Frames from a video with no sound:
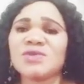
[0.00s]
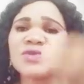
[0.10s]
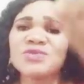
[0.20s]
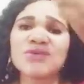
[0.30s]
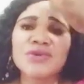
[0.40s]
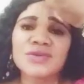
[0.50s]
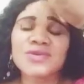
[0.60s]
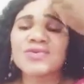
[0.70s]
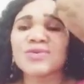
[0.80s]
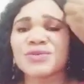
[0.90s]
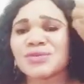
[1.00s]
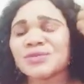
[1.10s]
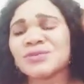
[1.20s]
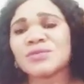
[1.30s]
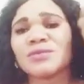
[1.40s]
to your toe,
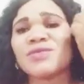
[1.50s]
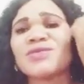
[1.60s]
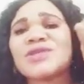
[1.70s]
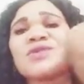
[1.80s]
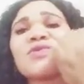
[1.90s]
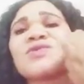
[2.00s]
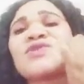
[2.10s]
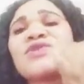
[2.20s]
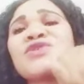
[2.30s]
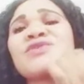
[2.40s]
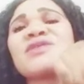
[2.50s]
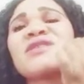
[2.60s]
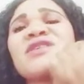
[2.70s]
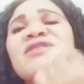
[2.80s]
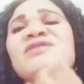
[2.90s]
use it to touch your
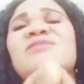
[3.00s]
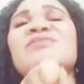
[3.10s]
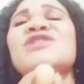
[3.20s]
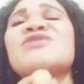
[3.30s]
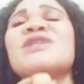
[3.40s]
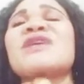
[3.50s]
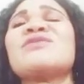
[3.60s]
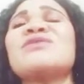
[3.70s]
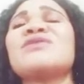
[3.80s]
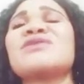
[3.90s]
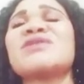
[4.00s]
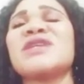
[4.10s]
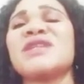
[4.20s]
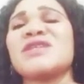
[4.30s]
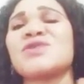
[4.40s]
skin. Make sure that your
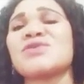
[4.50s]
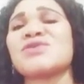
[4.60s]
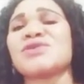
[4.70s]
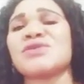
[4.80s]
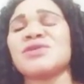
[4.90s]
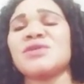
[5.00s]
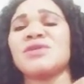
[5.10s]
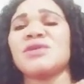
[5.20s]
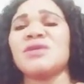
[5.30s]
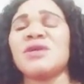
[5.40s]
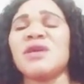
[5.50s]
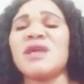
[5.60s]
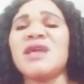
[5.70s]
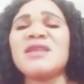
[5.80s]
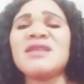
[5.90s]
skin is touch.
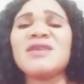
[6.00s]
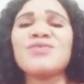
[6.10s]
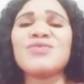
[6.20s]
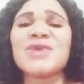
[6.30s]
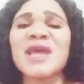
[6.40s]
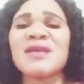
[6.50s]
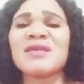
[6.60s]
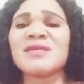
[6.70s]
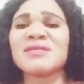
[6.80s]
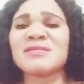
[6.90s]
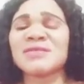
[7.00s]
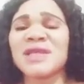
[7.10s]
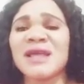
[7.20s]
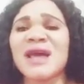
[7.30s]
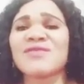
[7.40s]
Anywhere
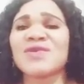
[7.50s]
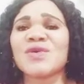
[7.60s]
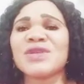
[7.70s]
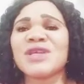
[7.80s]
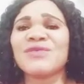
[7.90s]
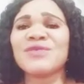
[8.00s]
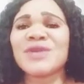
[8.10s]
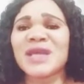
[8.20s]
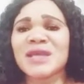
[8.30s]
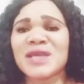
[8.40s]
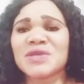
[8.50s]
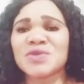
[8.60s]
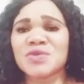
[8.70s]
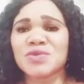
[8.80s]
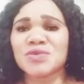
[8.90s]
they have done evil
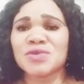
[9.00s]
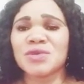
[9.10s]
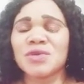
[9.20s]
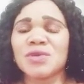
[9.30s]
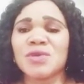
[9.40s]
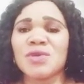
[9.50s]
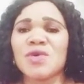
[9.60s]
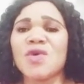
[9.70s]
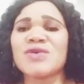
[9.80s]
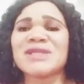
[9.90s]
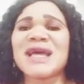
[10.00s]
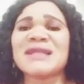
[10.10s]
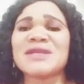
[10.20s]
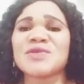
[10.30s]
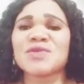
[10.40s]
against you, under
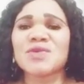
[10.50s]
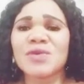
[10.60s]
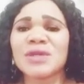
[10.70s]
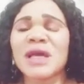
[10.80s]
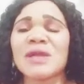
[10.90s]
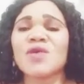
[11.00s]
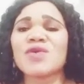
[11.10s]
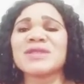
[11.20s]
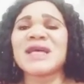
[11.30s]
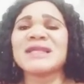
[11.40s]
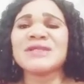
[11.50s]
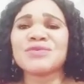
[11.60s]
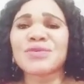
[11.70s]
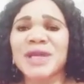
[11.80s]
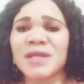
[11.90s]
the sun and under the
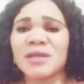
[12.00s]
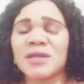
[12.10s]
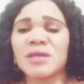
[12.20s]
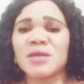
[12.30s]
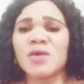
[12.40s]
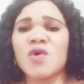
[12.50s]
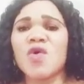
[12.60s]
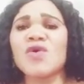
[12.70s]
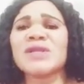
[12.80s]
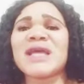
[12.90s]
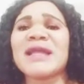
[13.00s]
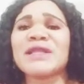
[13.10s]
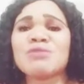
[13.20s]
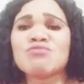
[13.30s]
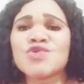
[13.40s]
rain, under
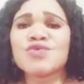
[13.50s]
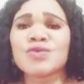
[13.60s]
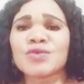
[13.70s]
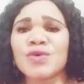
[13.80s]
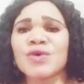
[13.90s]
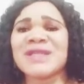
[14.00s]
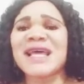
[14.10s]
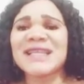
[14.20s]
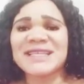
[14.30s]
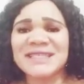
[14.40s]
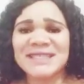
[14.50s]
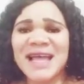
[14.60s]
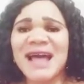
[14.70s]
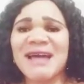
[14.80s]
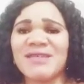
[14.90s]
the moon, under the star,